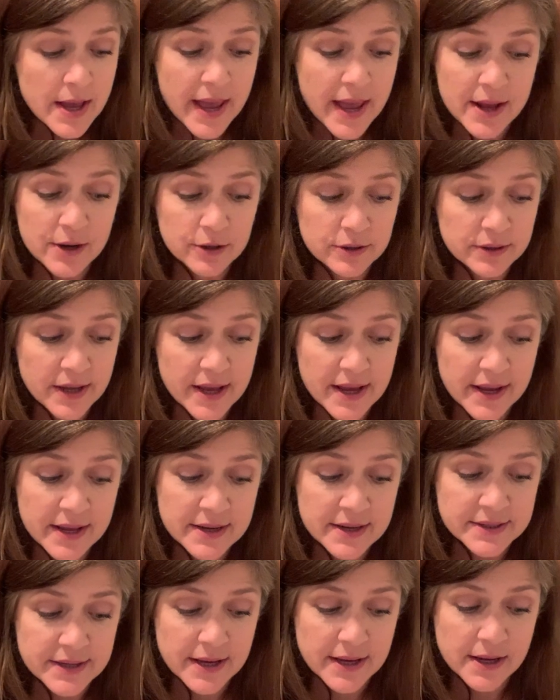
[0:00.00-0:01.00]
It
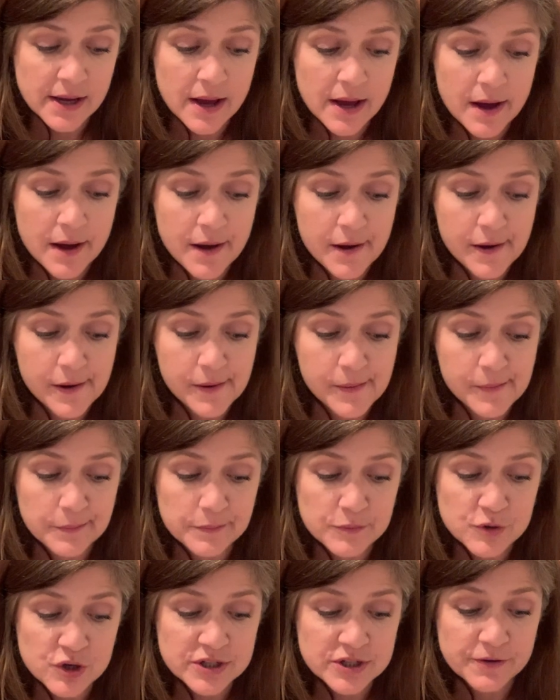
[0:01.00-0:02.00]
can take
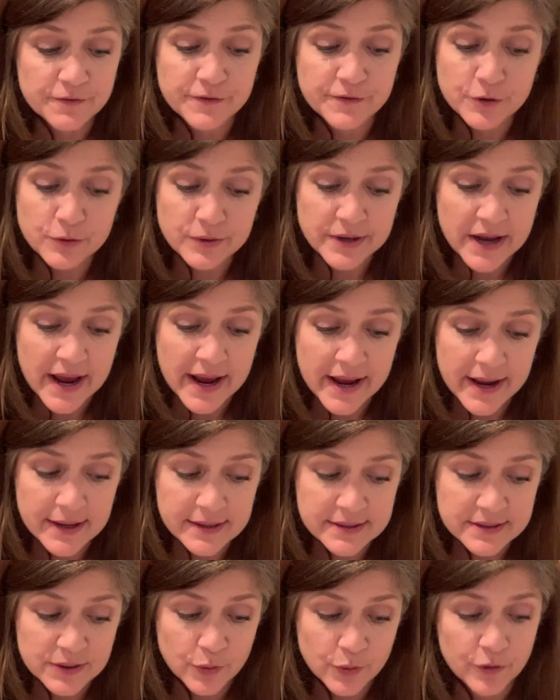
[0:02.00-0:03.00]
just a few
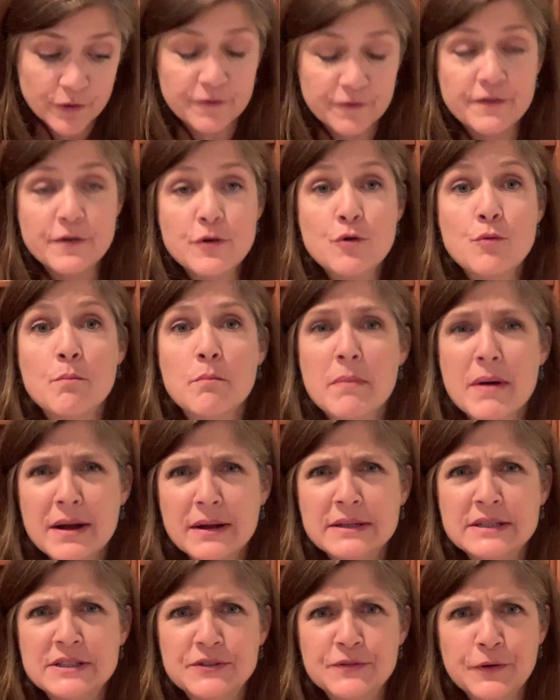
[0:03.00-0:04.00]
days or a few
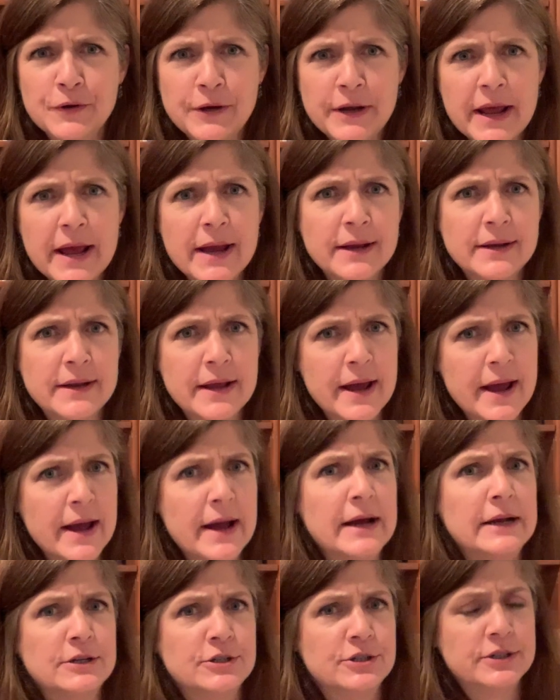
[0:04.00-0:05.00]
months for an egg to
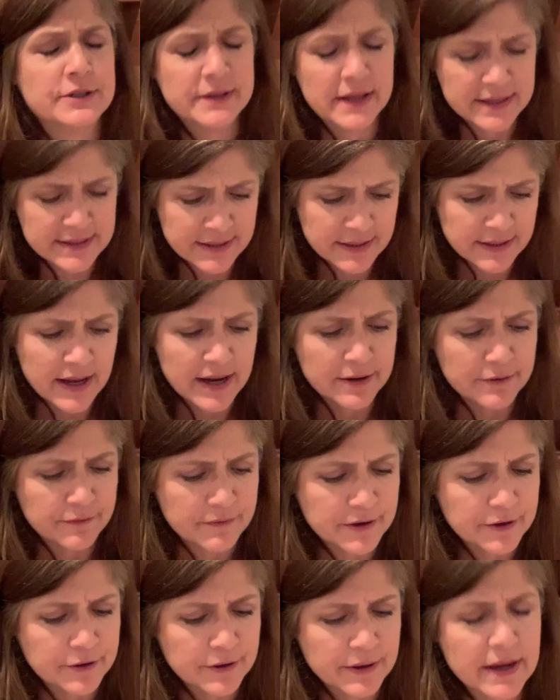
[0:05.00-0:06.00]
hatch. That's a lot of
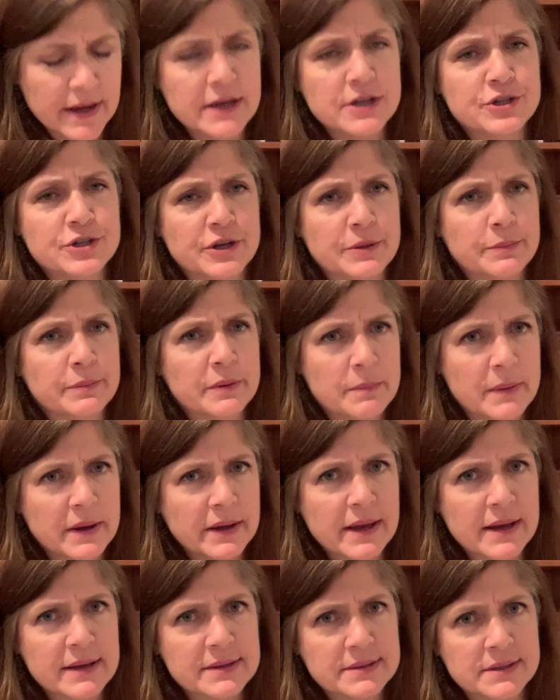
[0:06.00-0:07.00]
variation, but my
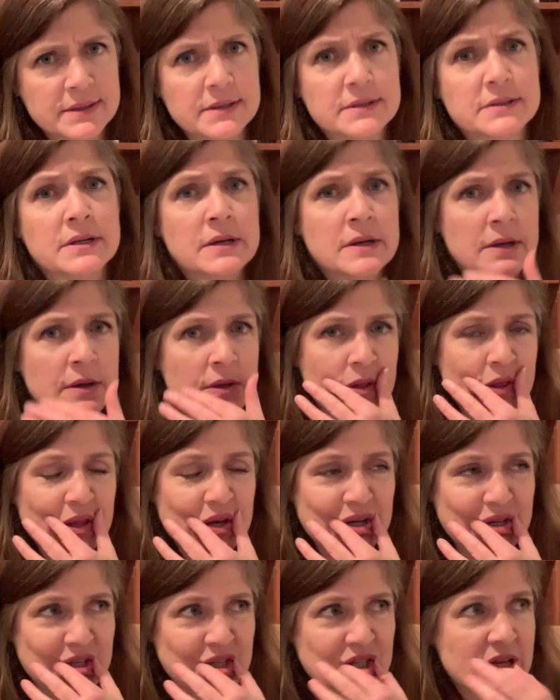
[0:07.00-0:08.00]
guess is
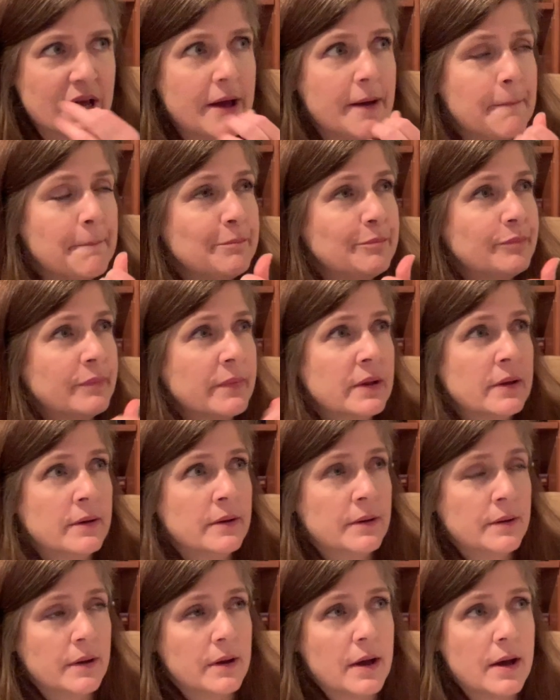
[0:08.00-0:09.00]
there's some
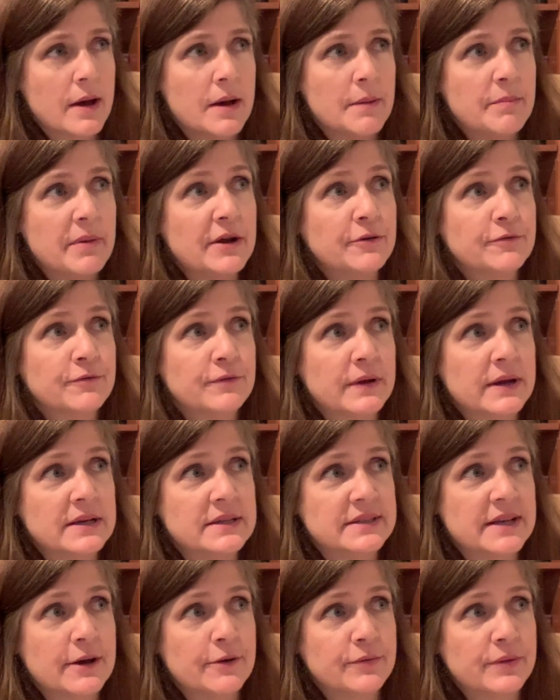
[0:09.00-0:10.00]

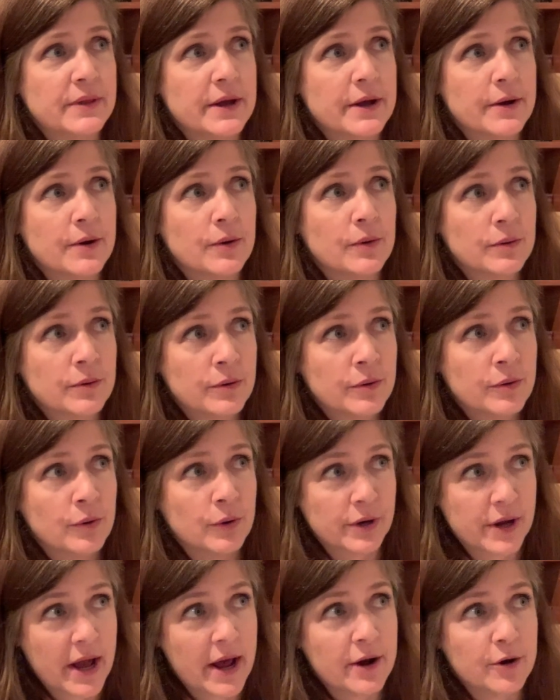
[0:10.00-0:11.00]
butterflies out there, or
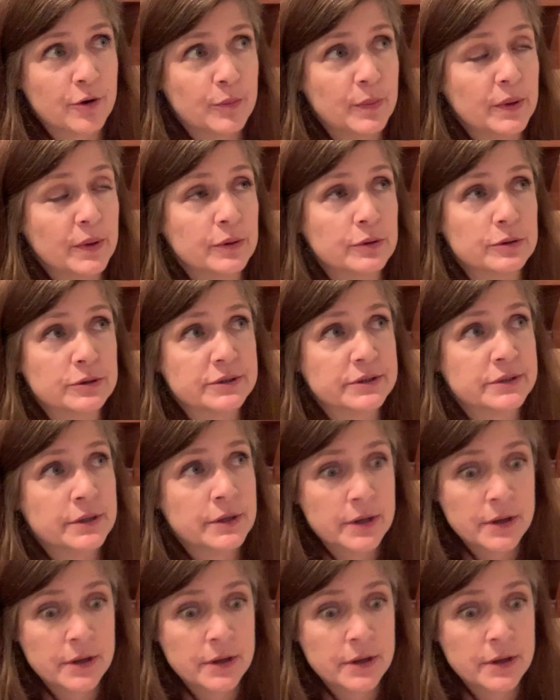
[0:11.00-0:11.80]
caterpillars,